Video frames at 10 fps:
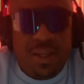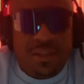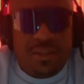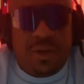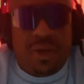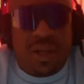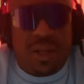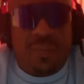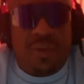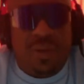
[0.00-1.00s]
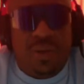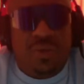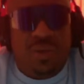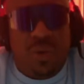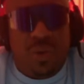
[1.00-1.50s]
so that they could be
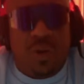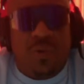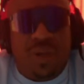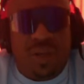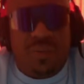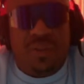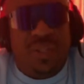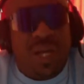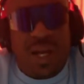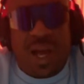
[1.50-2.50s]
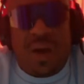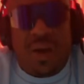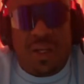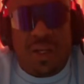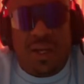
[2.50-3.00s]
used over and over again. It was just kind of
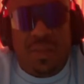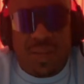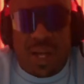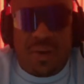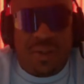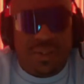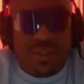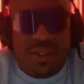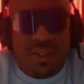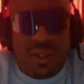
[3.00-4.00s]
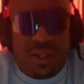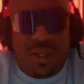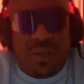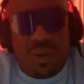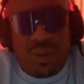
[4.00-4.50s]
out in the element, out in the sun.
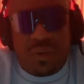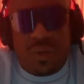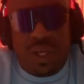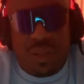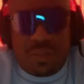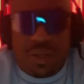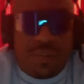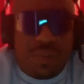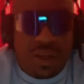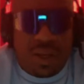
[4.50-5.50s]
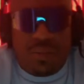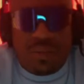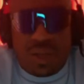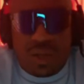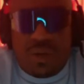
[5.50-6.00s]
Luckily, it wasn't no heat, but I mean, hey, it
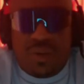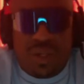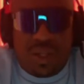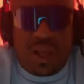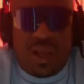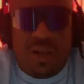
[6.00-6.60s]
was there. The only thing they had